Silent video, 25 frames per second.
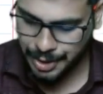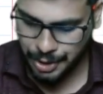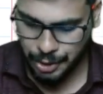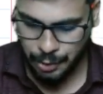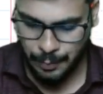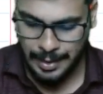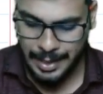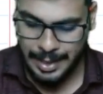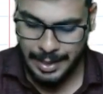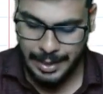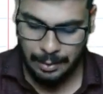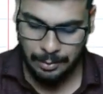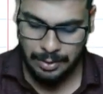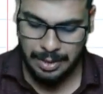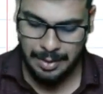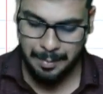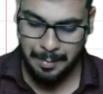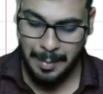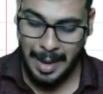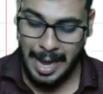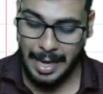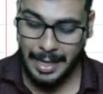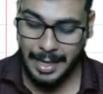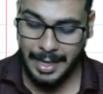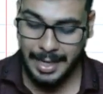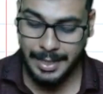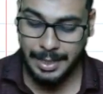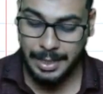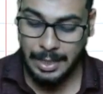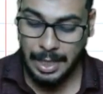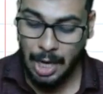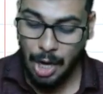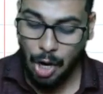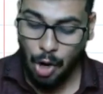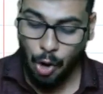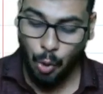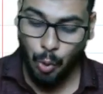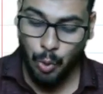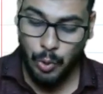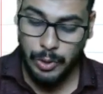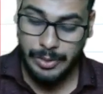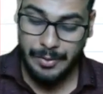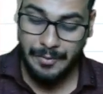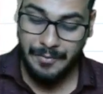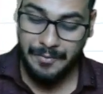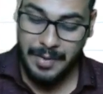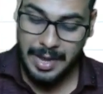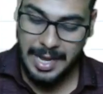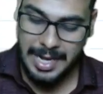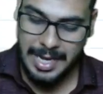20,000 packets, whose
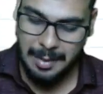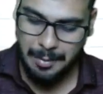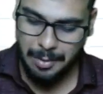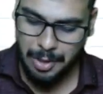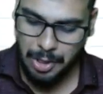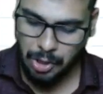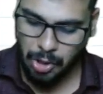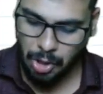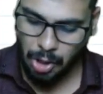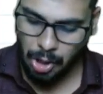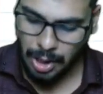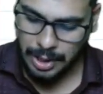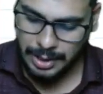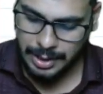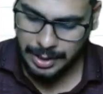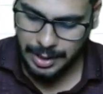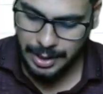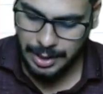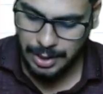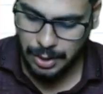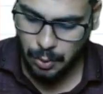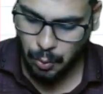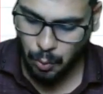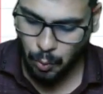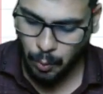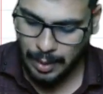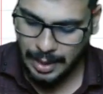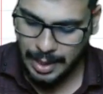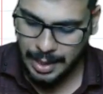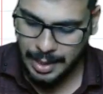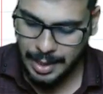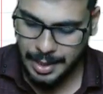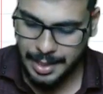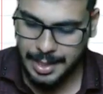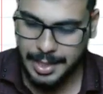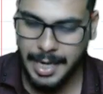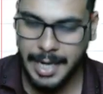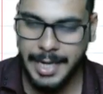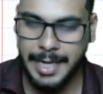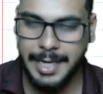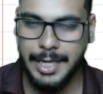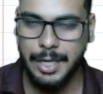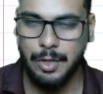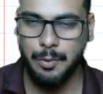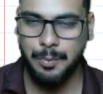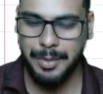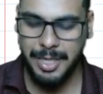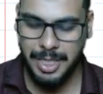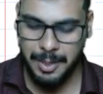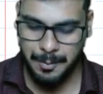variable cost is 180
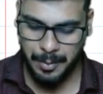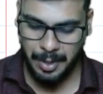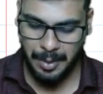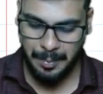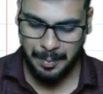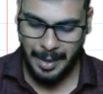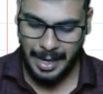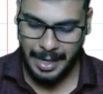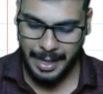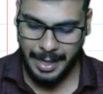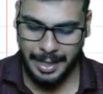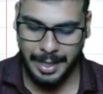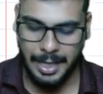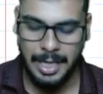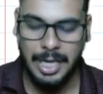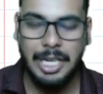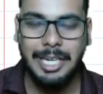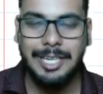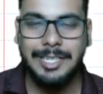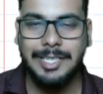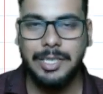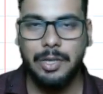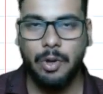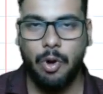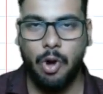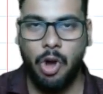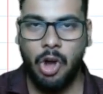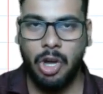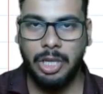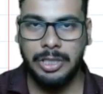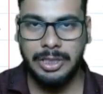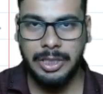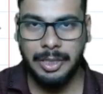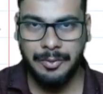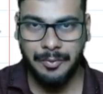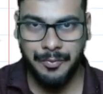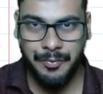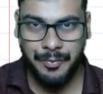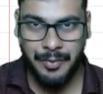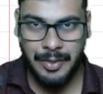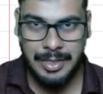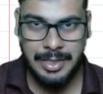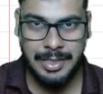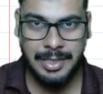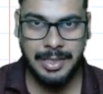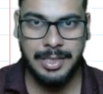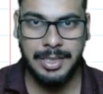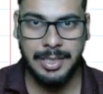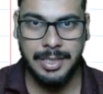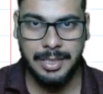rupees per packet. So on the
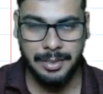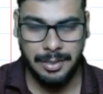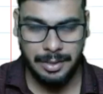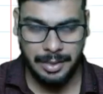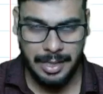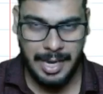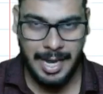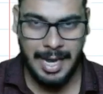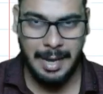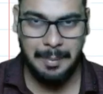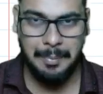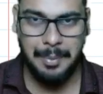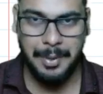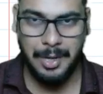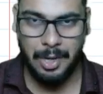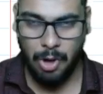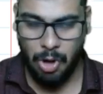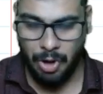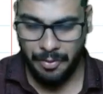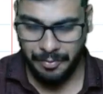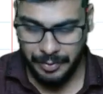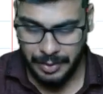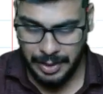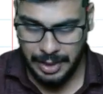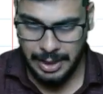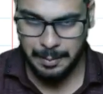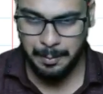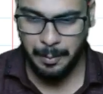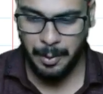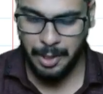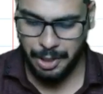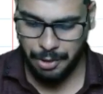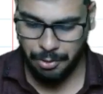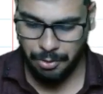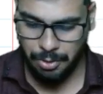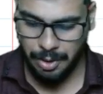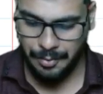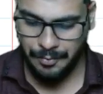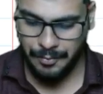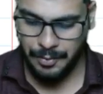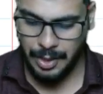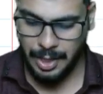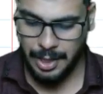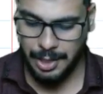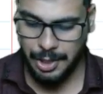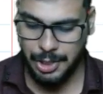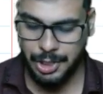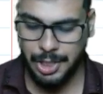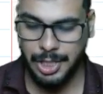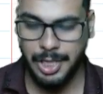1st April of this particular
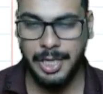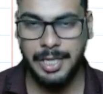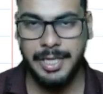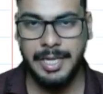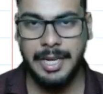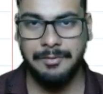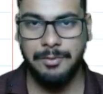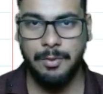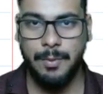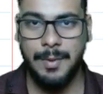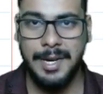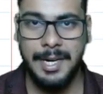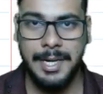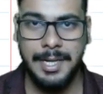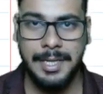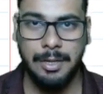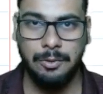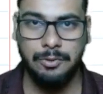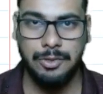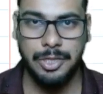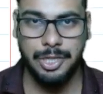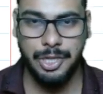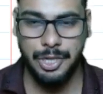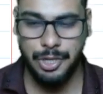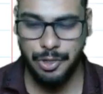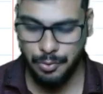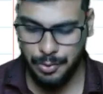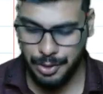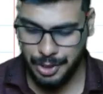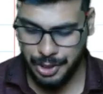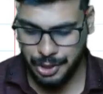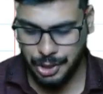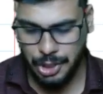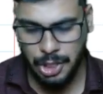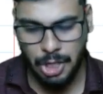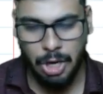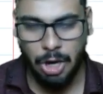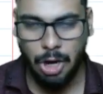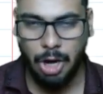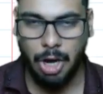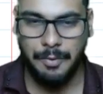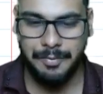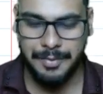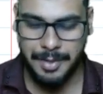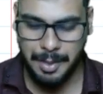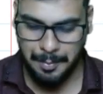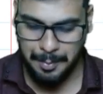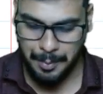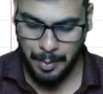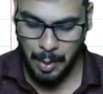financial year, they have 20,000 units of
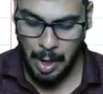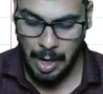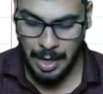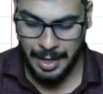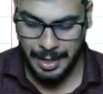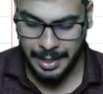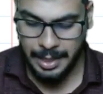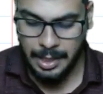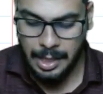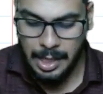the product.